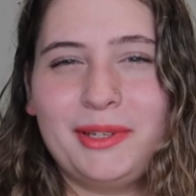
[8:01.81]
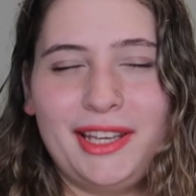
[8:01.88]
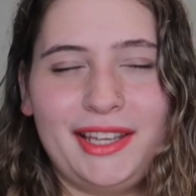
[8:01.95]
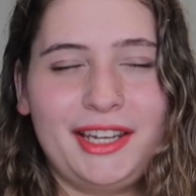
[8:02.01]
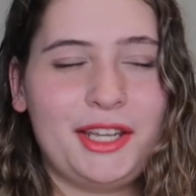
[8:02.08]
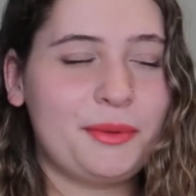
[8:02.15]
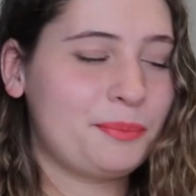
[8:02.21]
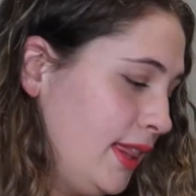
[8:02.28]

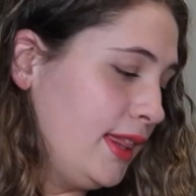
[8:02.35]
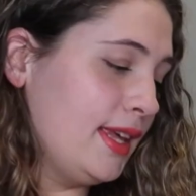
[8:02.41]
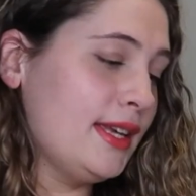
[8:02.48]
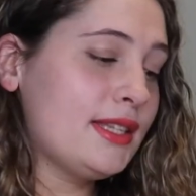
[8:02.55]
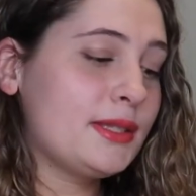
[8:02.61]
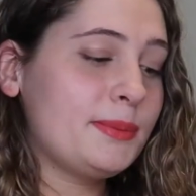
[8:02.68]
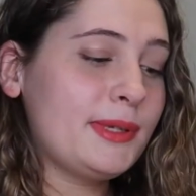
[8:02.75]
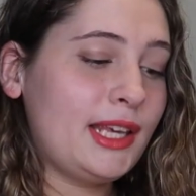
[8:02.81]
bikini.
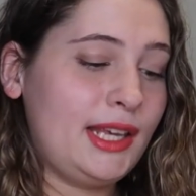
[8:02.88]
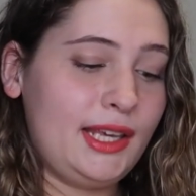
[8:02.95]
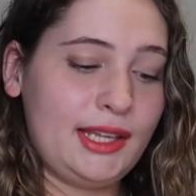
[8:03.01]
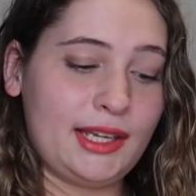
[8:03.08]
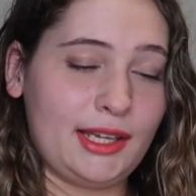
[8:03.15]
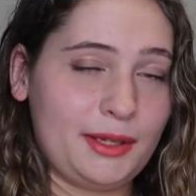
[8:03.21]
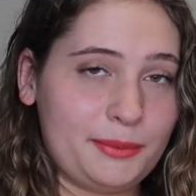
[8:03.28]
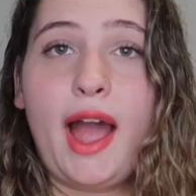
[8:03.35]
This
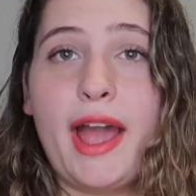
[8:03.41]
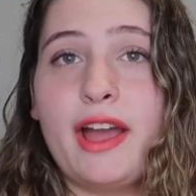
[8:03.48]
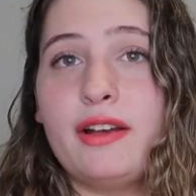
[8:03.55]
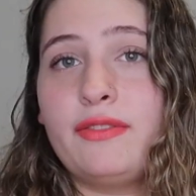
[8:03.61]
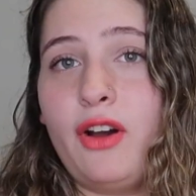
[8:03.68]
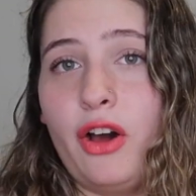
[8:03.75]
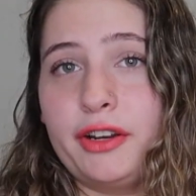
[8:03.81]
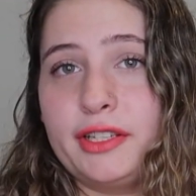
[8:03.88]
bikini I
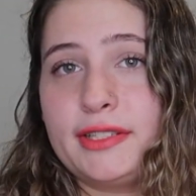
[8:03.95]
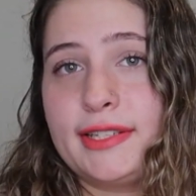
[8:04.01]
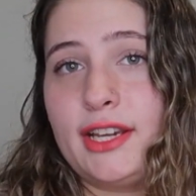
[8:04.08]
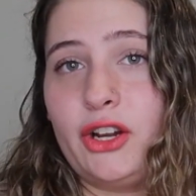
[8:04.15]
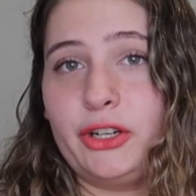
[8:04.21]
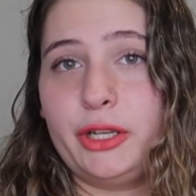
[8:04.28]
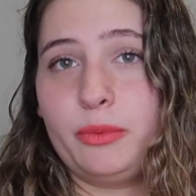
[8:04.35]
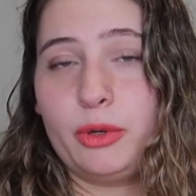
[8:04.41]
have honestly
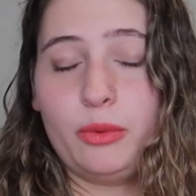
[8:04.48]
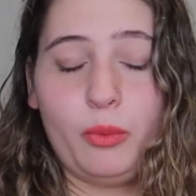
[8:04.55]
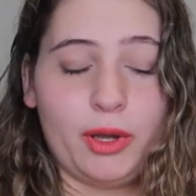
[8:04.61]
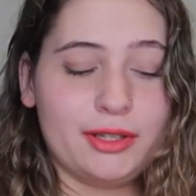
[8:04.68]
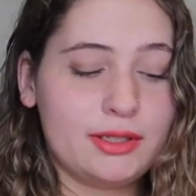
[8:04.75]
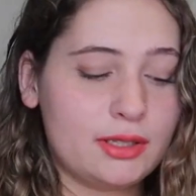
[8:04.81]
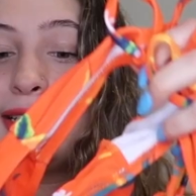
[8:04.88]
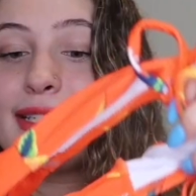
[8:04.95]
already worn
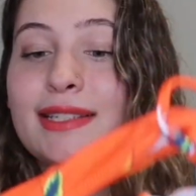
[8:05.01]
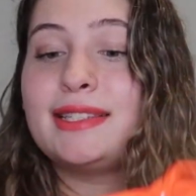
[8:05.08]
once.